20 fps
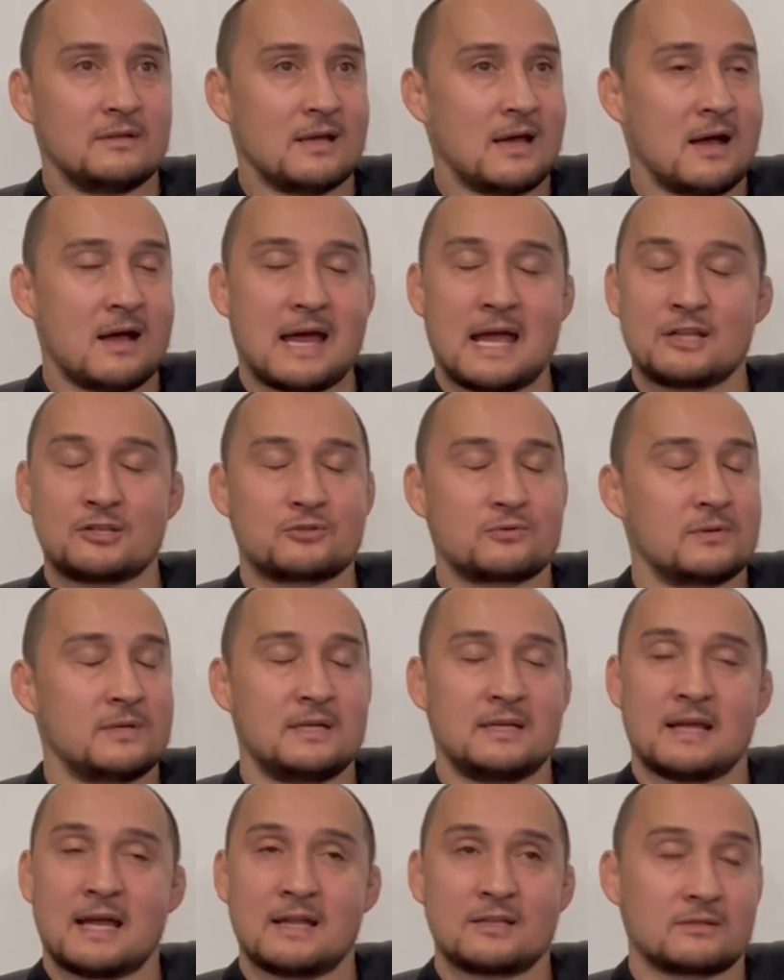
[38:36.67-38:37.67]

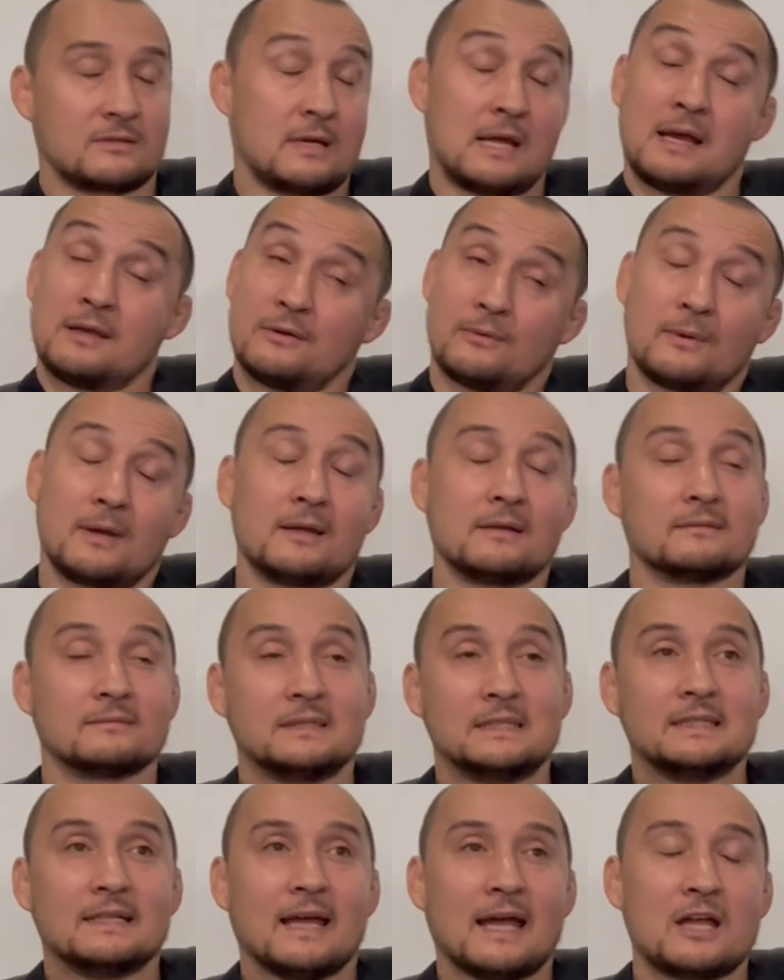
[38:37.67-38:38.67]
Yeah, yeah, you're right.
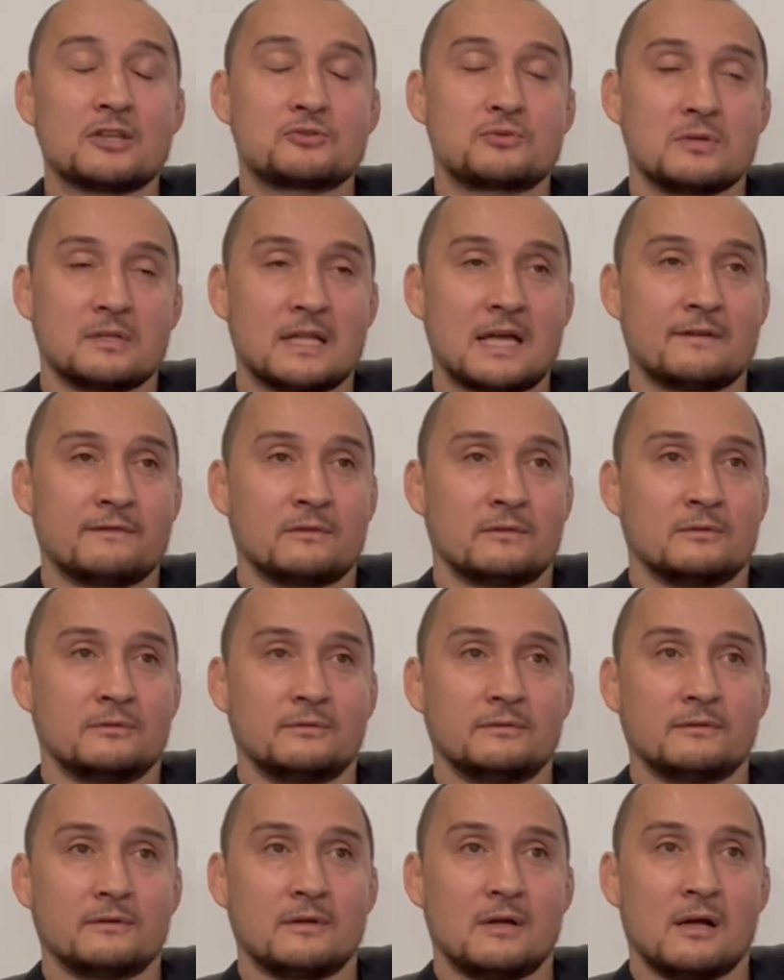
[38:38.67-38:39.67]
Entry
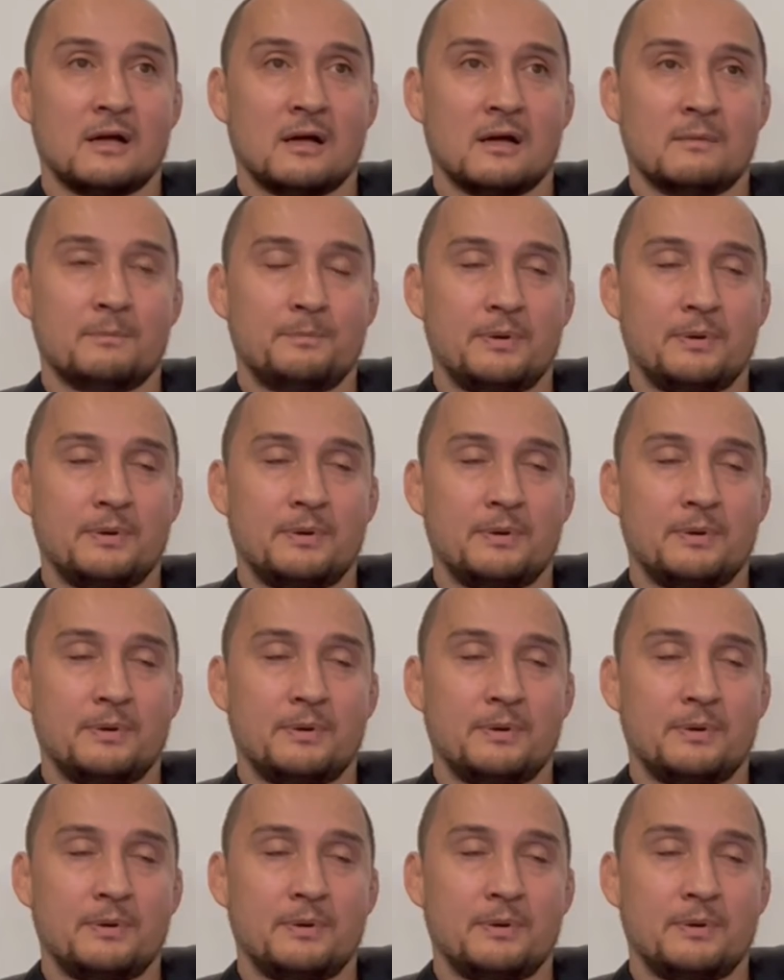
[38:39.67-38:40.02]
level